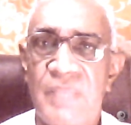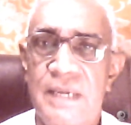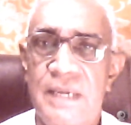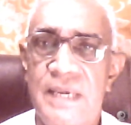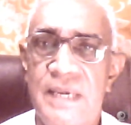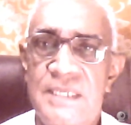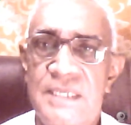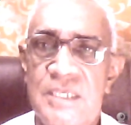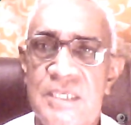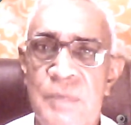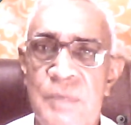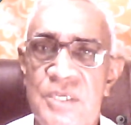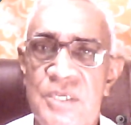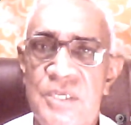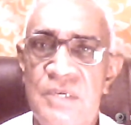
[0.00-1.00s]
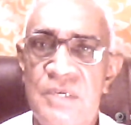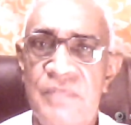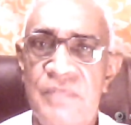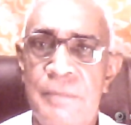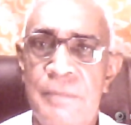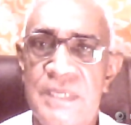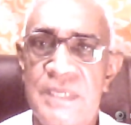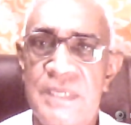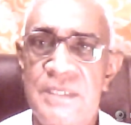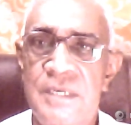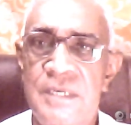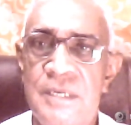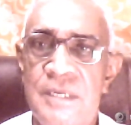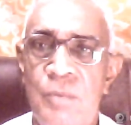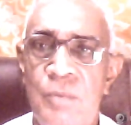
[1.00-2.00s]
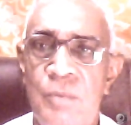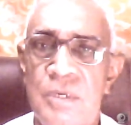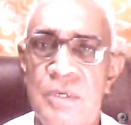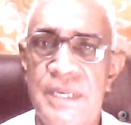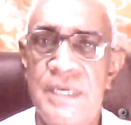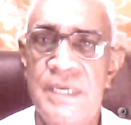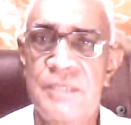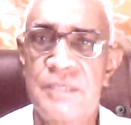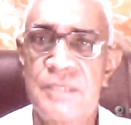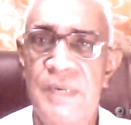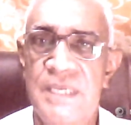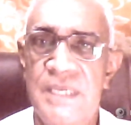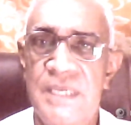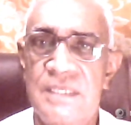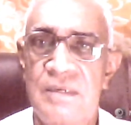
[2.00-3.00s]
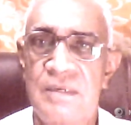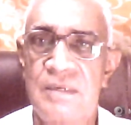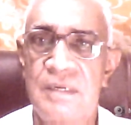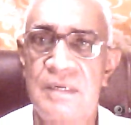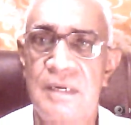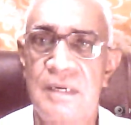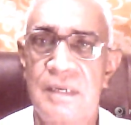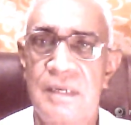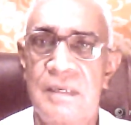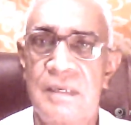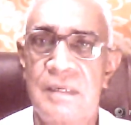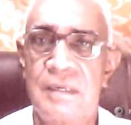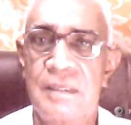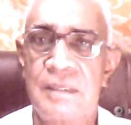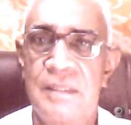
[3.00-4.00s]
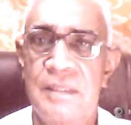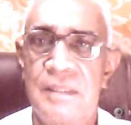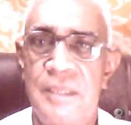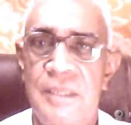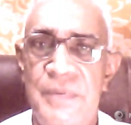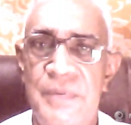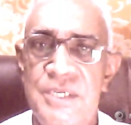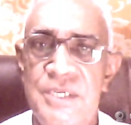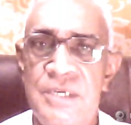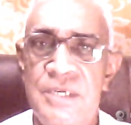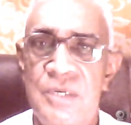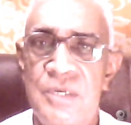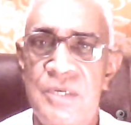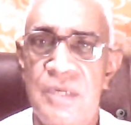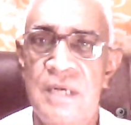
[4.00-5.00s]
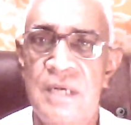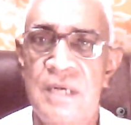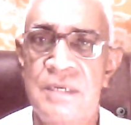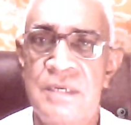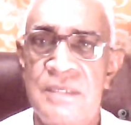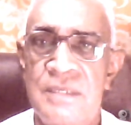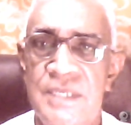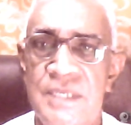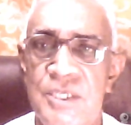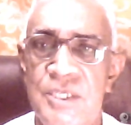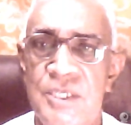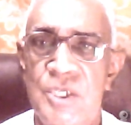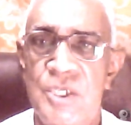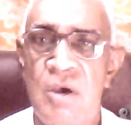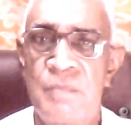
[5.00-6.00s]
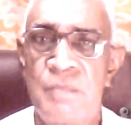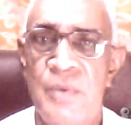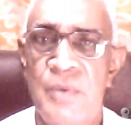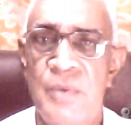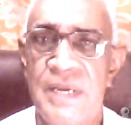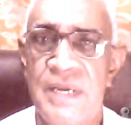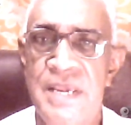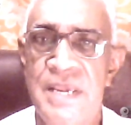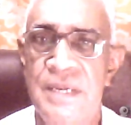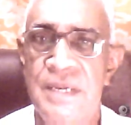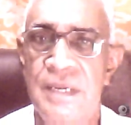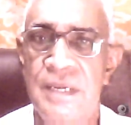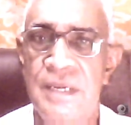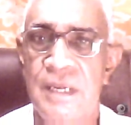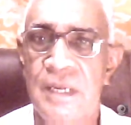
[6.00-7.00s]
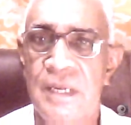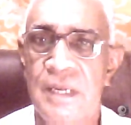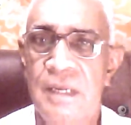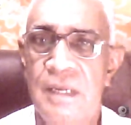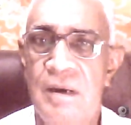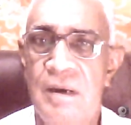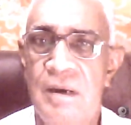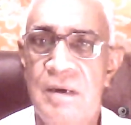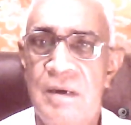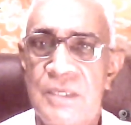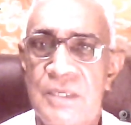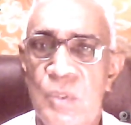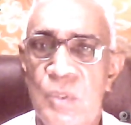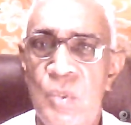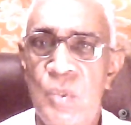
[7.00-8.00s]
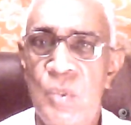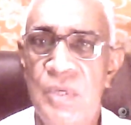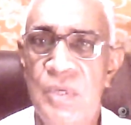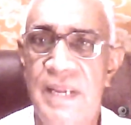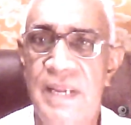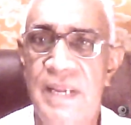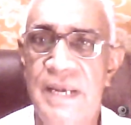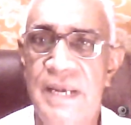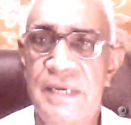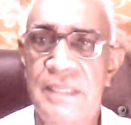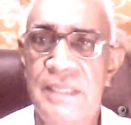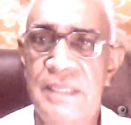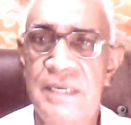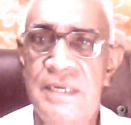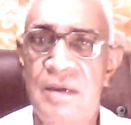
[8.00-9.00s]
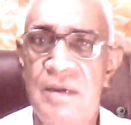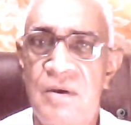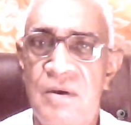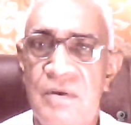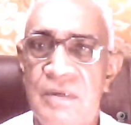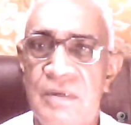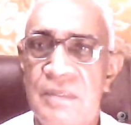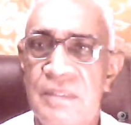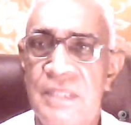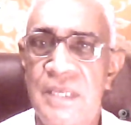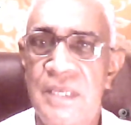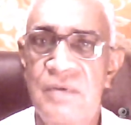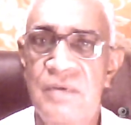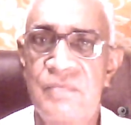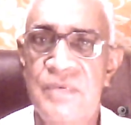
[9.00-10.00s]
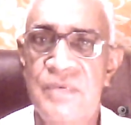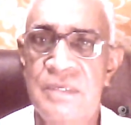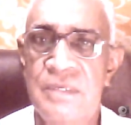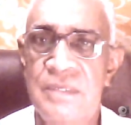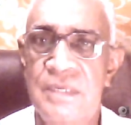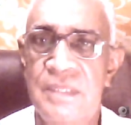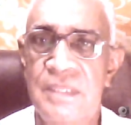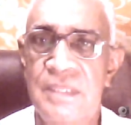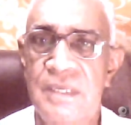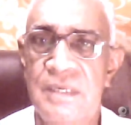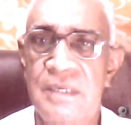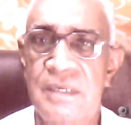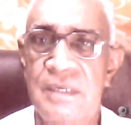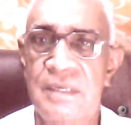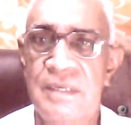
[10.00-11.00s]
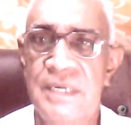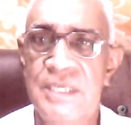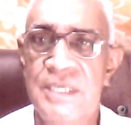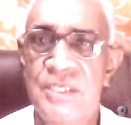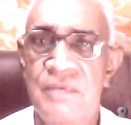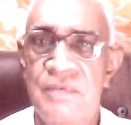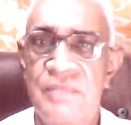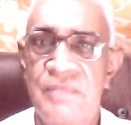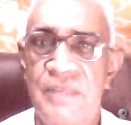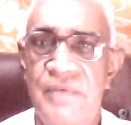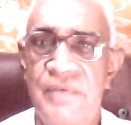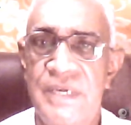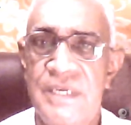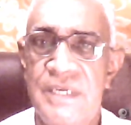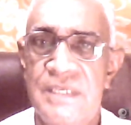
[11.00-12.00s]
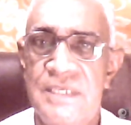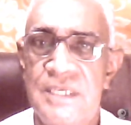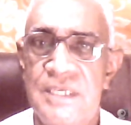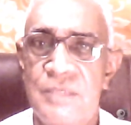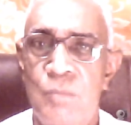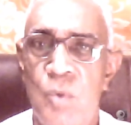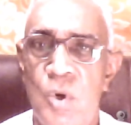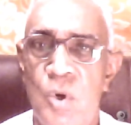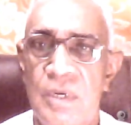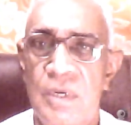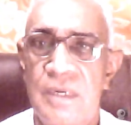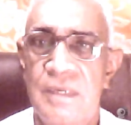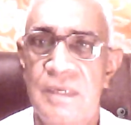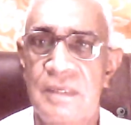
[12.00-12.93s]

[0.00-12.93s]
As expulsion of the presenting part takes place on the patient utters a sharp cry or groan, and thereafter the rest of the fetus is born.